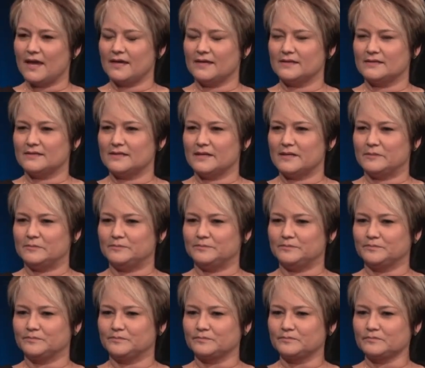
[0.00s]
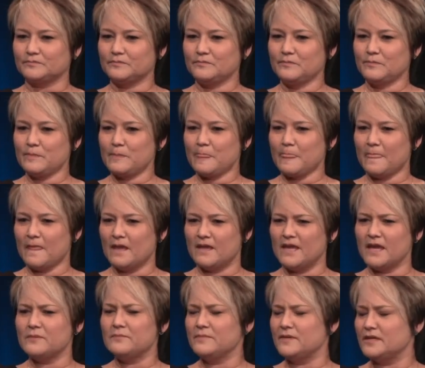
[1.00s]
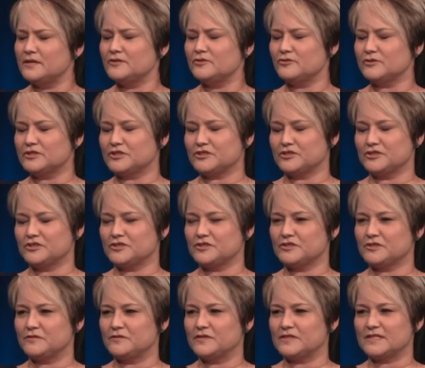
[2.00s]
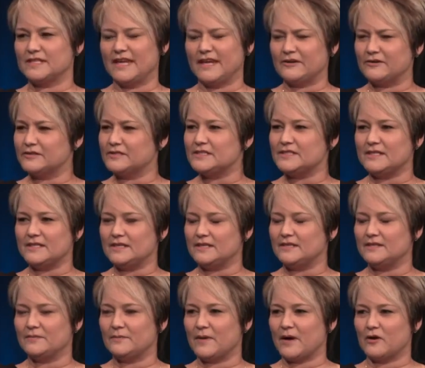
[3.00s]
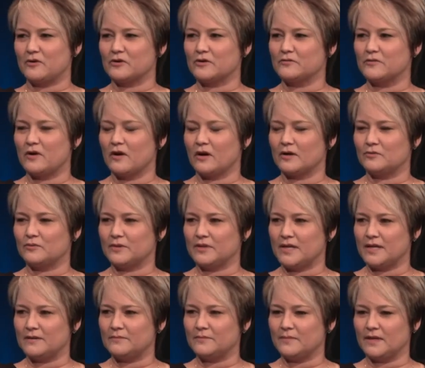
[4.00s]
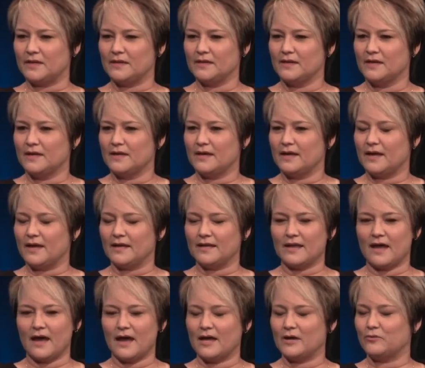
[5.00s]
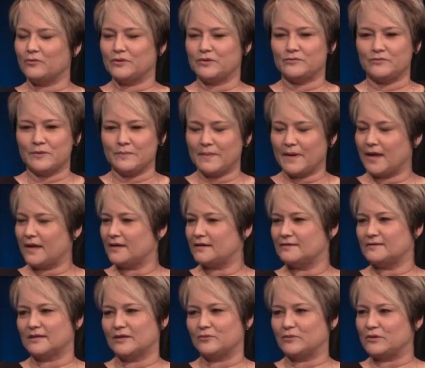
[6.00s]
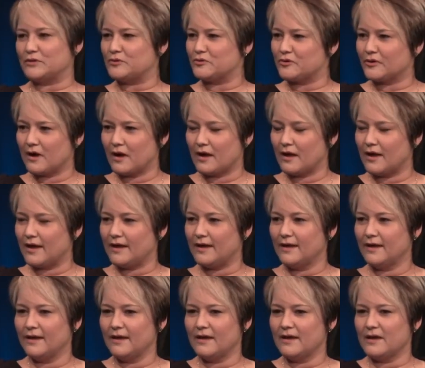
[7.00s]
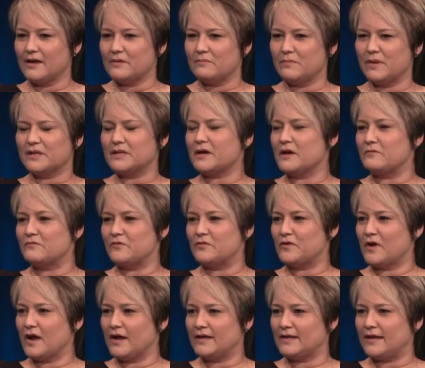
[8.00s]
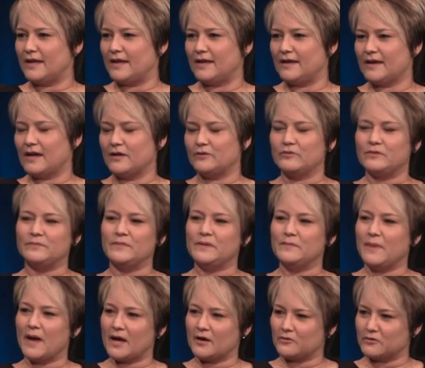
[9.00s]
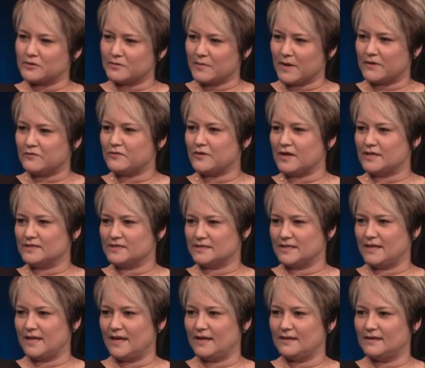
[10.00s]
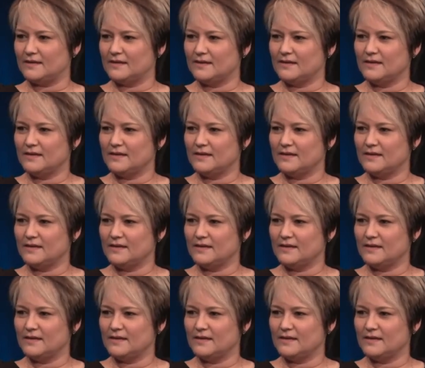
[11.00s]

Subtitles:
And get me into a church service, guaranteed the power of God would hit me, and I would repent, I would cry. But come Friday, I would be back with my friends again.